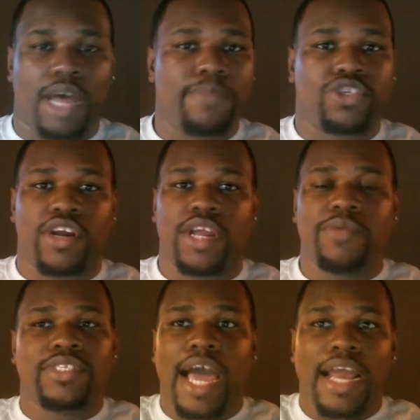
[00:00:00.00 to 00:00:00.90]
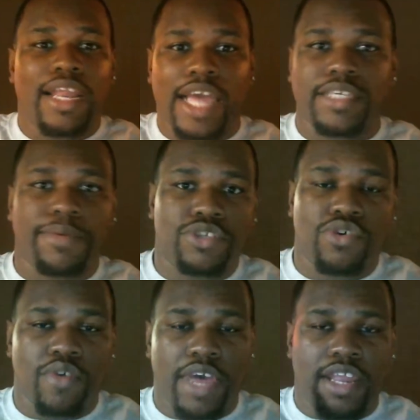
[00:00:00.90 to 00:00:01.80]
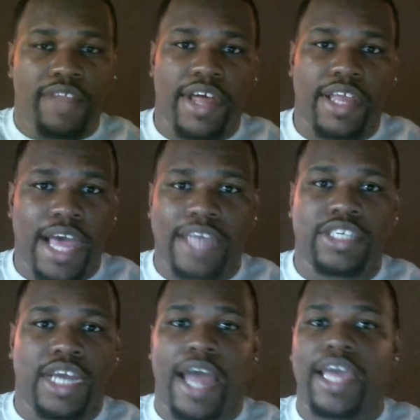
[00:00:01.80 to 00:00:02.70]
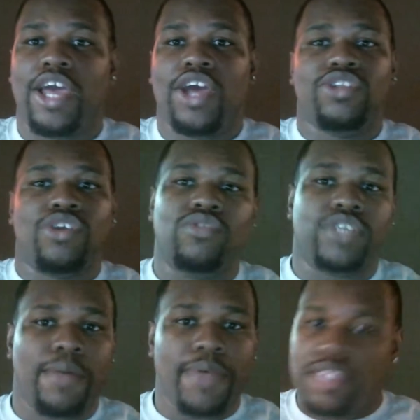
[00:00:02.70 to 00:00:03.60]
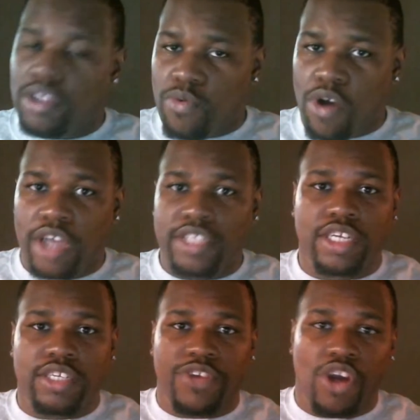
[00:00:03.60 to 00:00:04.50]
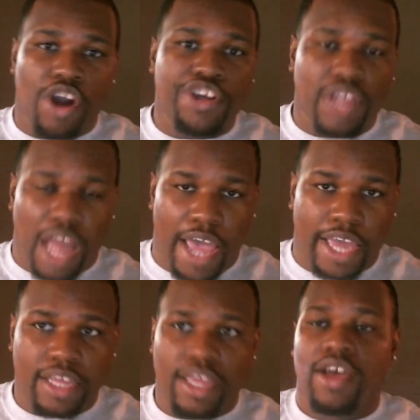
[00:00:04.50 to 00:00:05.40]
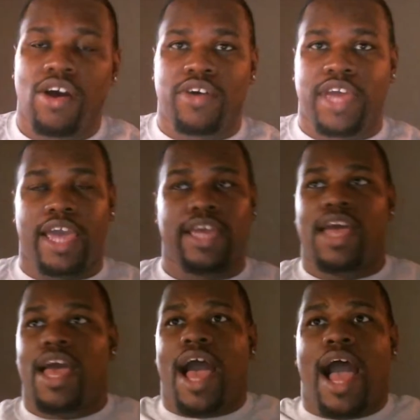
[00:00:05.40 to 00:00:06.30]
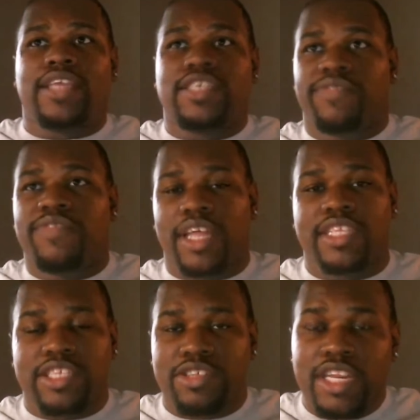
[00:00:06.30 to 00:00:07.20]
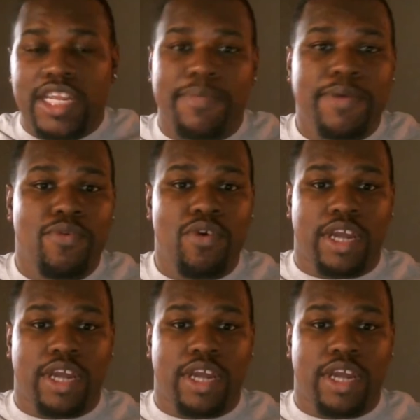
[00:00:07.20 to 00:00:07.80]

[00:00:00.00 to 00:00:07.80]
I'm sorry, there was not a lightsaber duel in The Last Jedi. Don't tell me that there was, because you're lying. Okay? I just feel like you need to give me more.